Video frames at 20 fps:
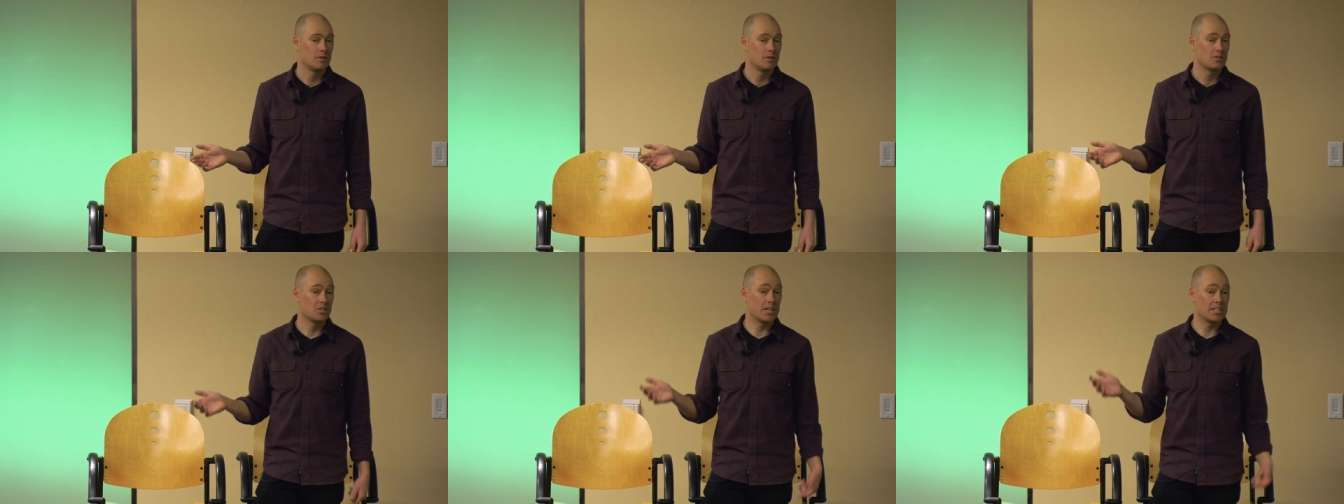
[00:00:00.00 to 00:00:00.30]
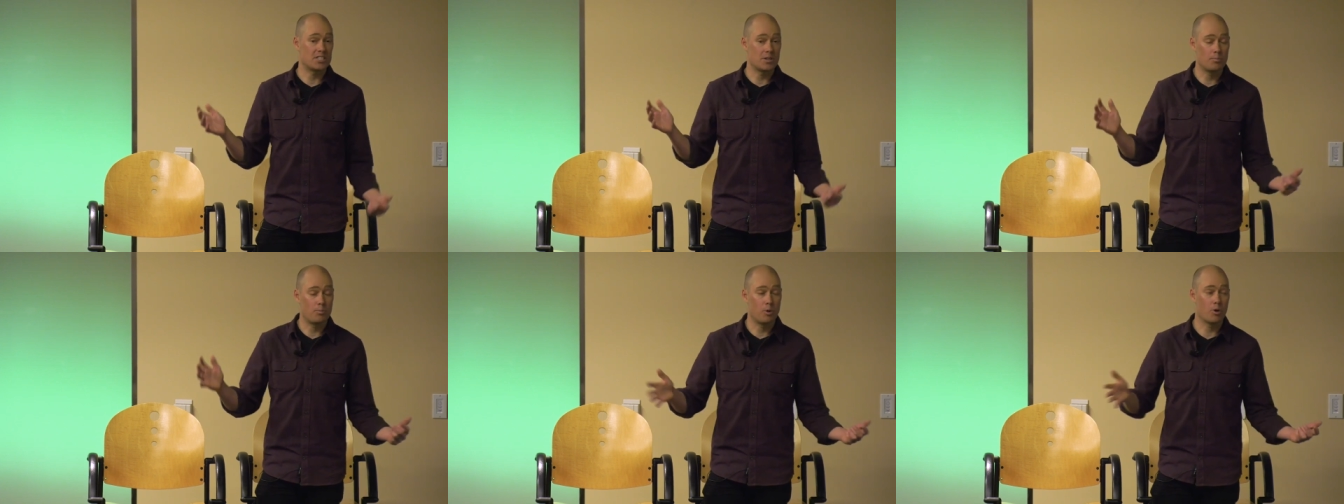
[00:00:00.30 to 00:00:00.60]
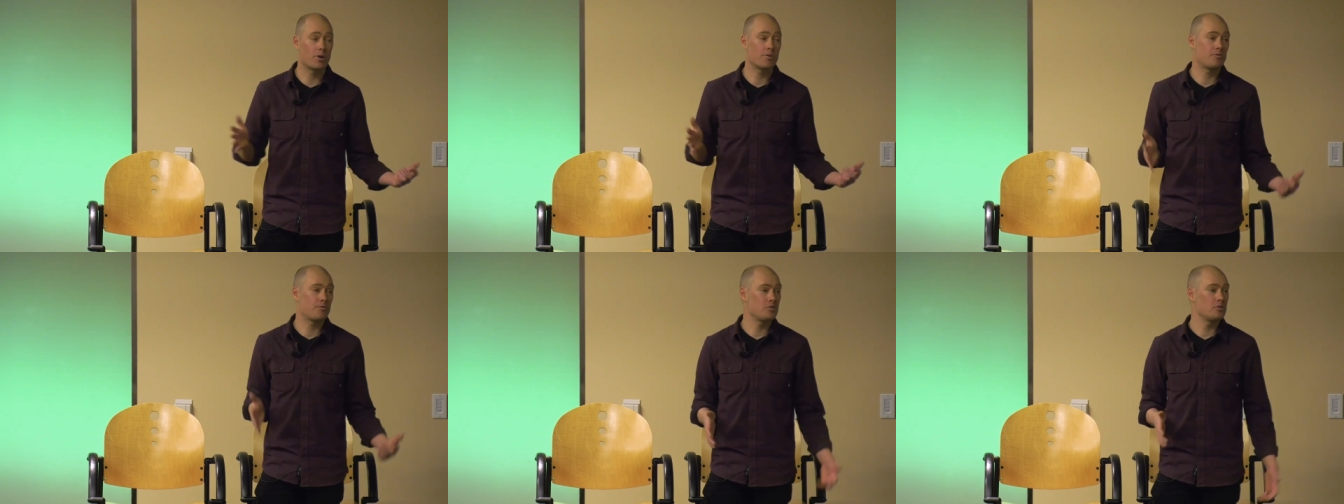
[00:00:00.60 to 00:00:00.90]
So that's
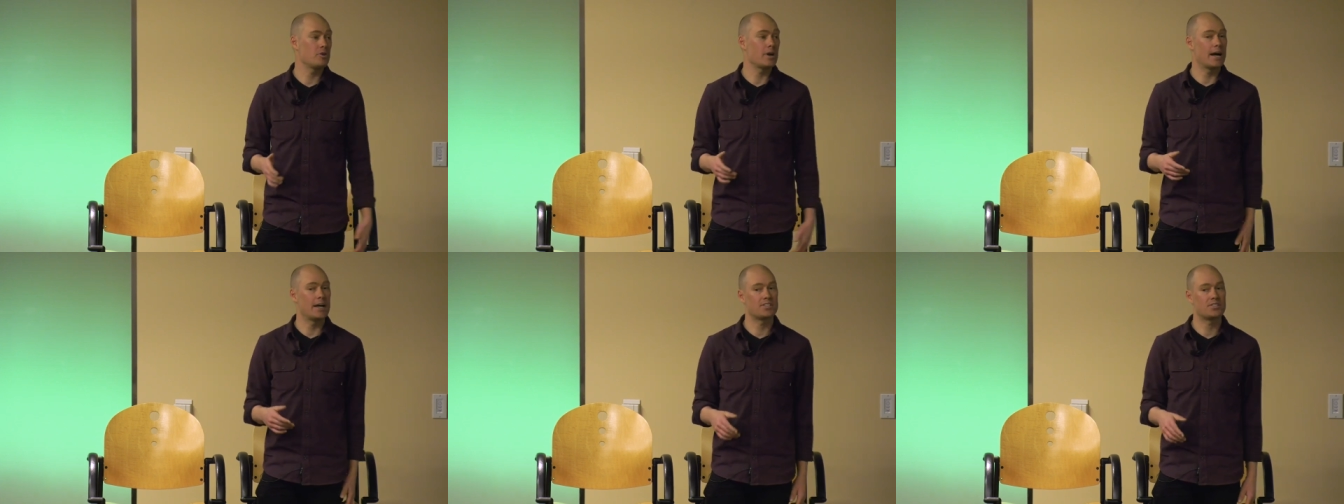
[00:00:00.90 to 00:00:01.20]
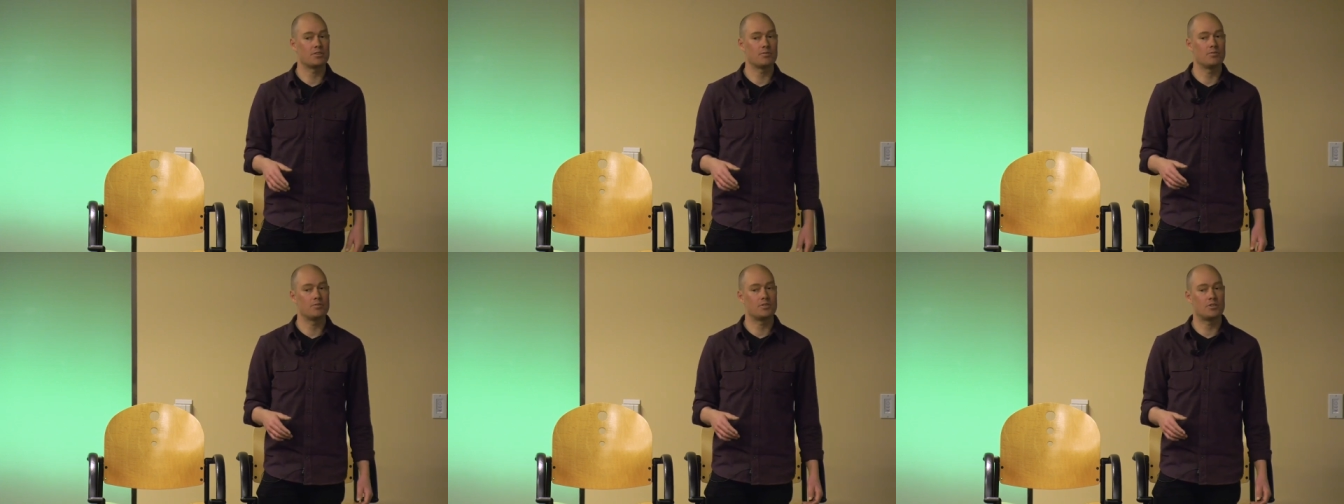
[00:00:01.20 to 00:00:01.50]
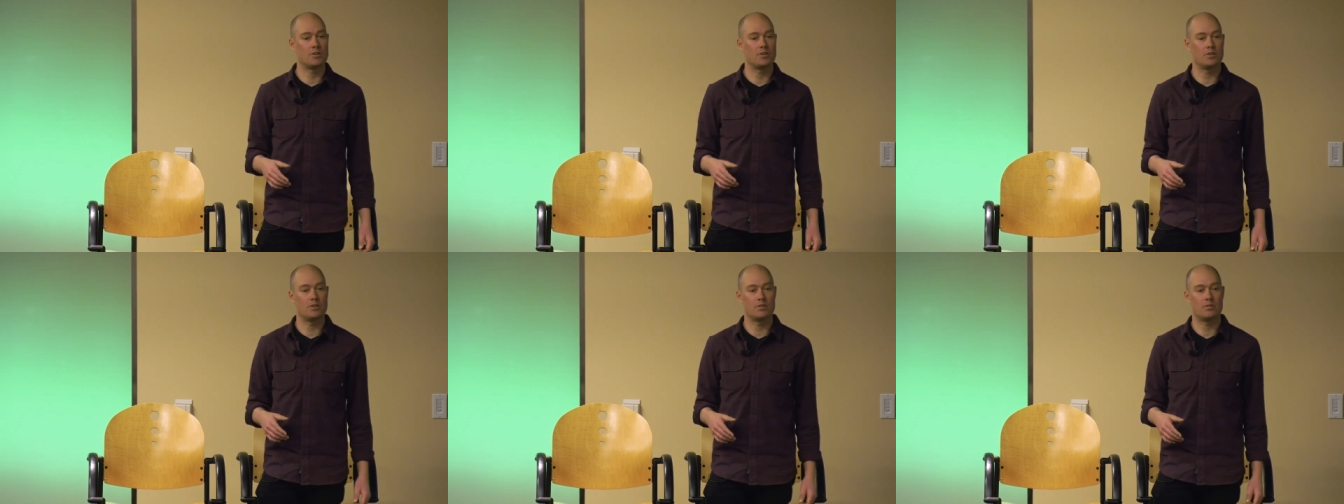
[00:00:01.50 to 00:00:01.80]
important for you guys
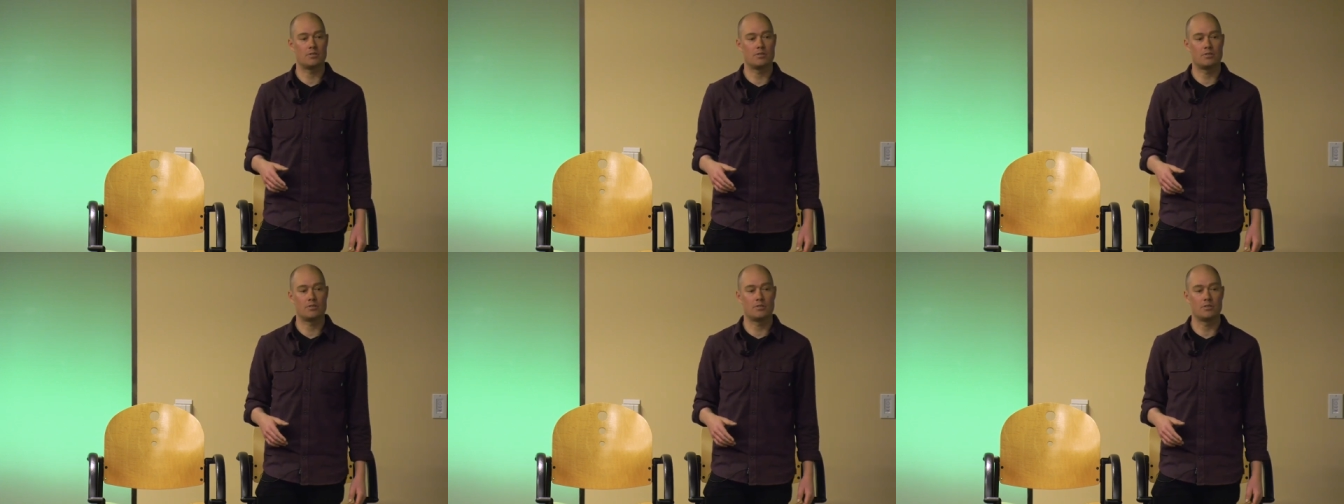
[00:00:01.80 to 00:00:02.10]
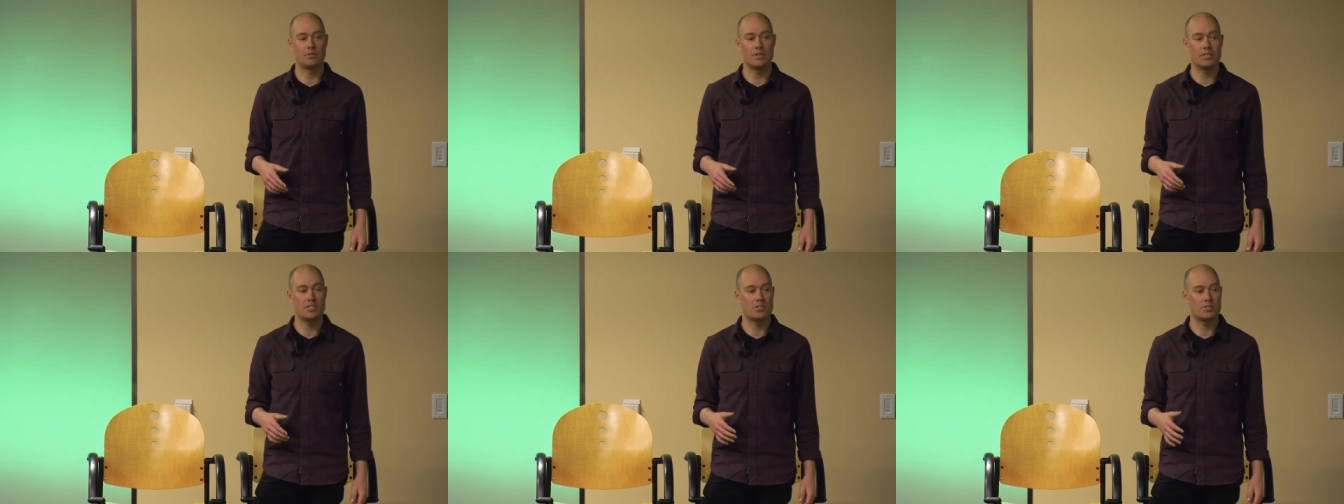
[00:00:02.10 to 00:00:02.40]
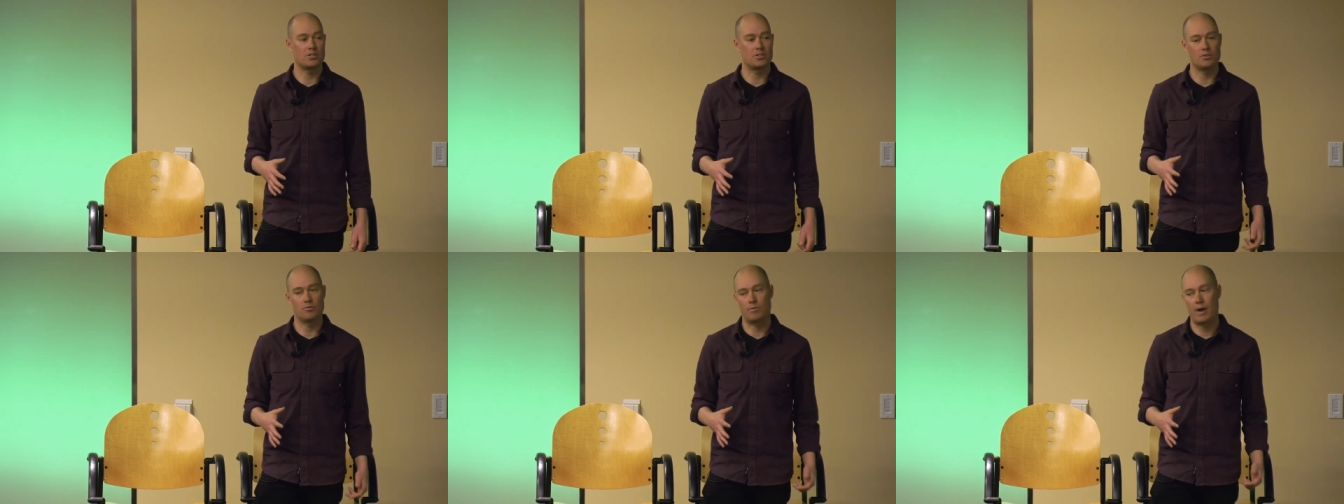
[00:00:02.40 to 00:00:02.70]
to
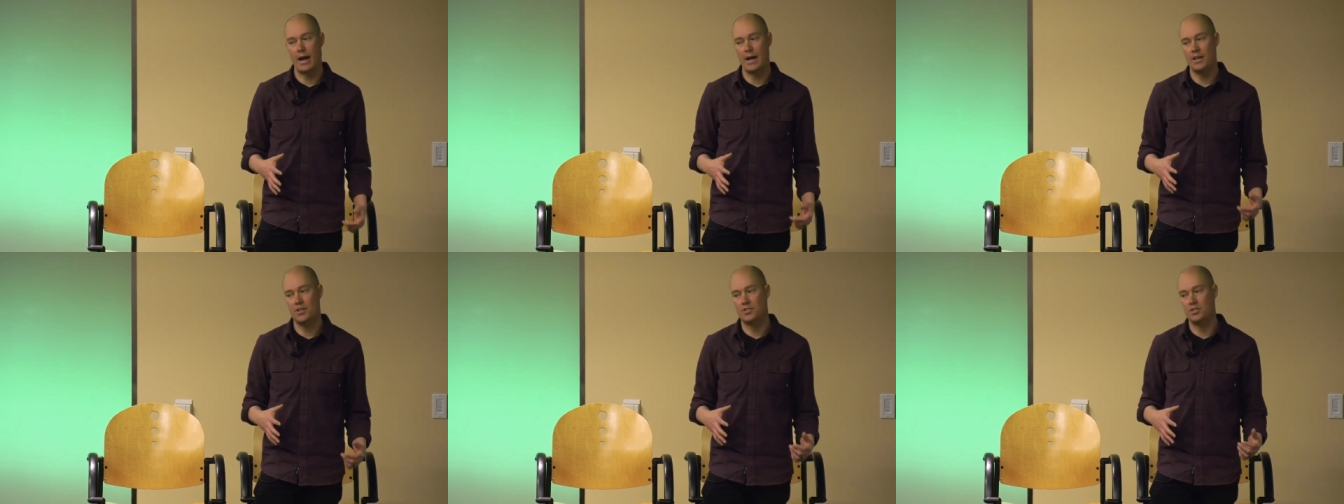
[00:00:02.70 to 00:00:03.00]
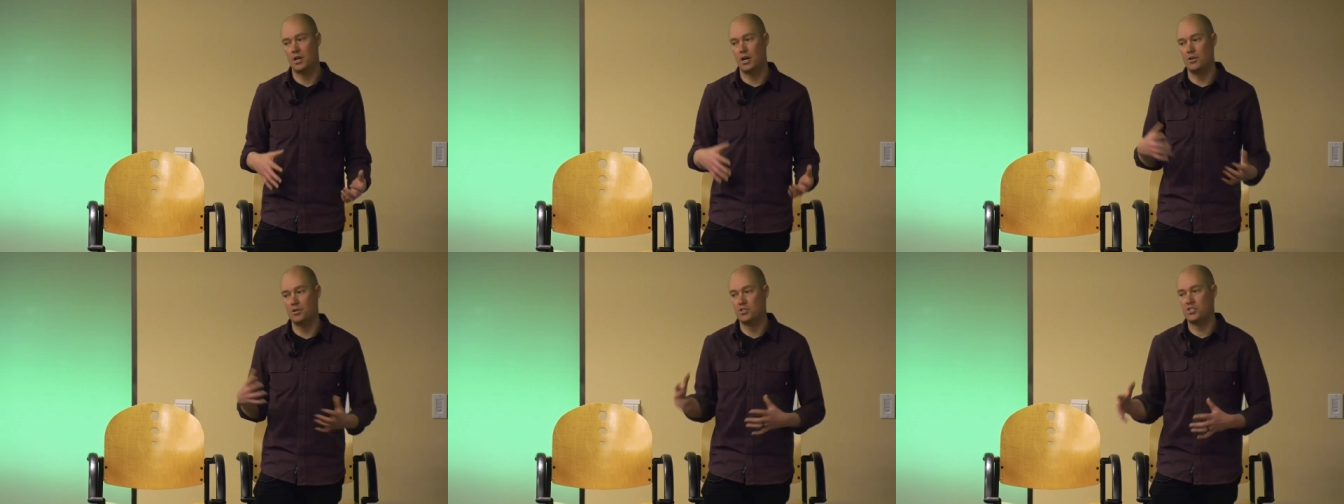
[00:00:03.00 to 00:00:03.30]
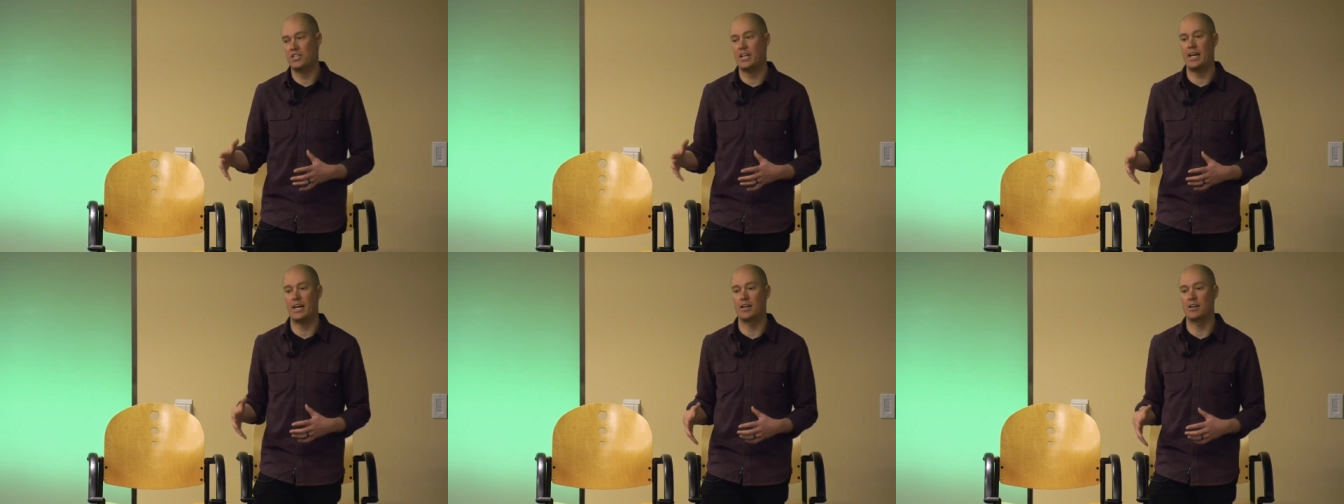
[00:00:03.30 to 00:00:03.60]
listen to, right, and to
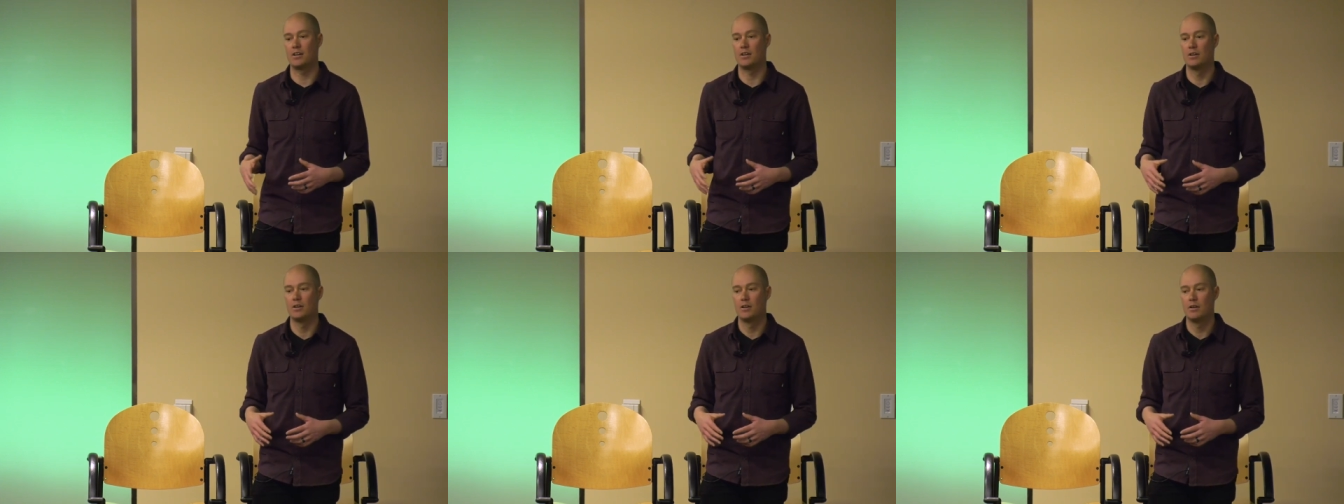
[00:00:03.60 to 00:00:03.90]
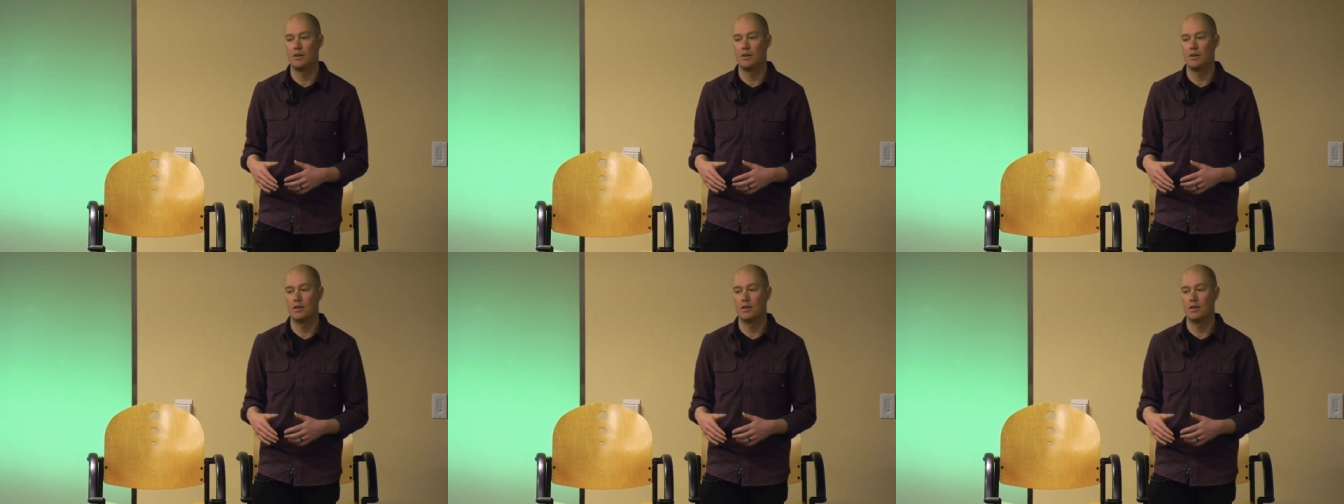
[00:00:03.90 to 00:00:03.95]
understand.